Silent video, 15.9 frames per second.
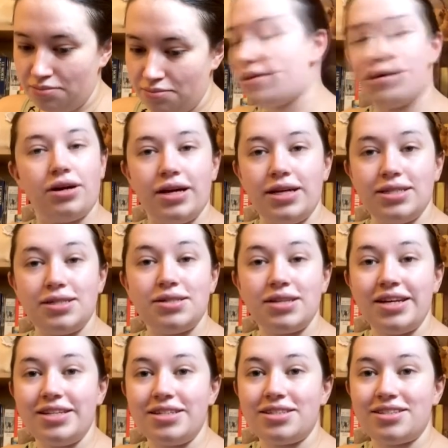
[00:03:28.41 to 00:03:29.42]
It's
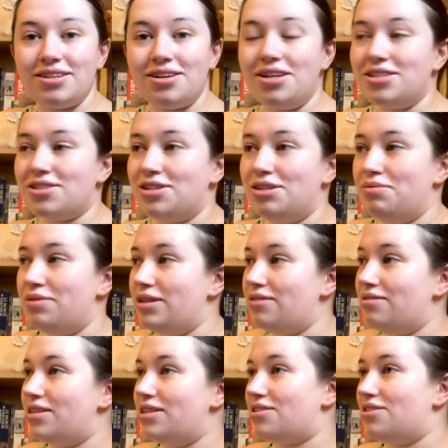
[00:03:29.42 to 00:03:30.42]
going to be
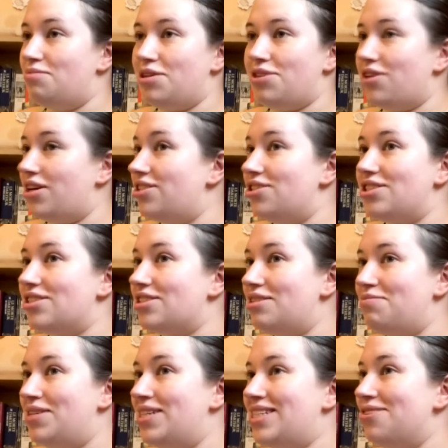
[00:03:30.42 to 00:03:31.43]
cringe. It's going
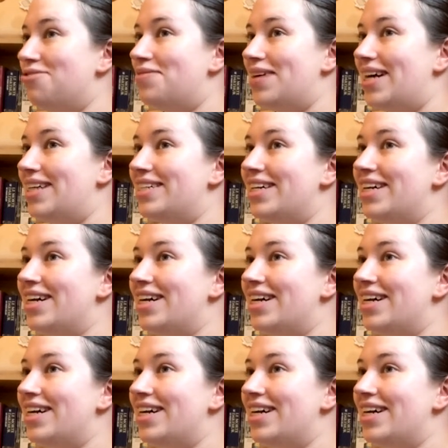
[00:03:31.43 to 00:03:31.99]
to be so bad.